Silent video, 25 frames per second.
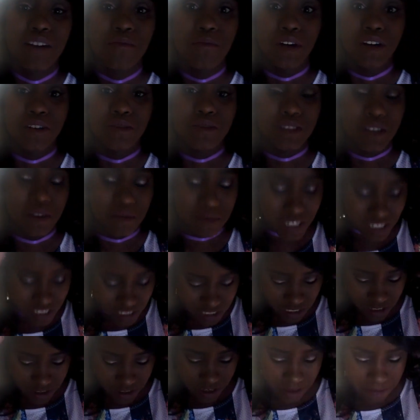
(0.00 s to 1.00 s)
love bows so
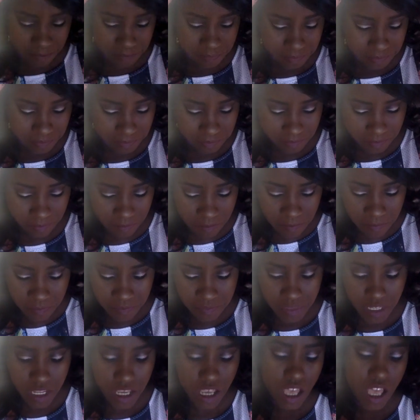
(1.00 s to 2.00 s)
much. Okay,
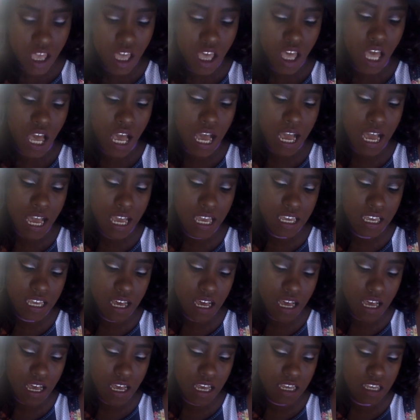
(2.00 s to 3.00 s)
I
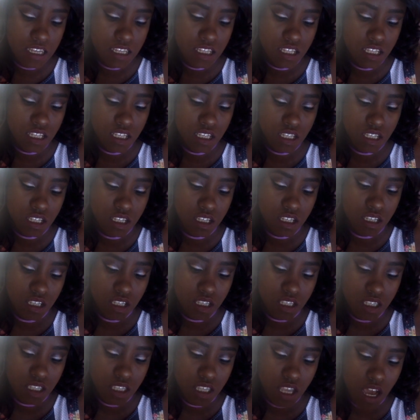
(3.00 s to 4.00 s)
got
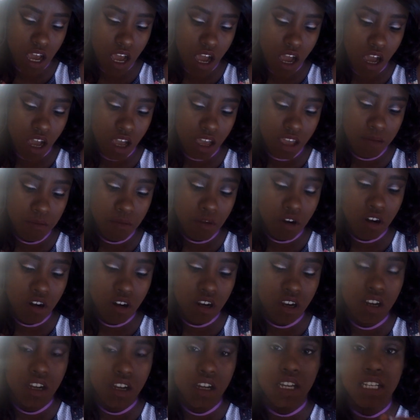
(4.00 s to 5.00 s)
the eye
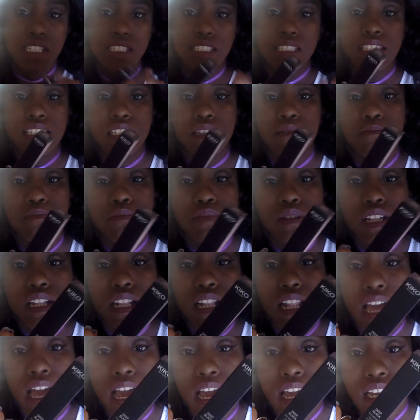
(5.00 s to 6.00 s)
marker in deep
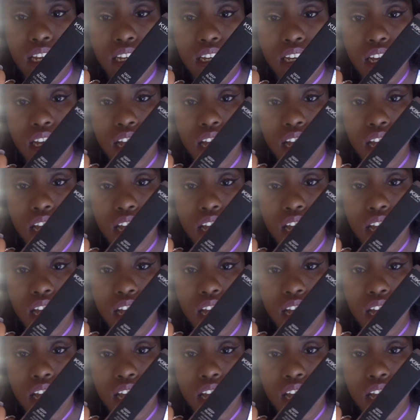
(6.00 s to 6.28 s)
black.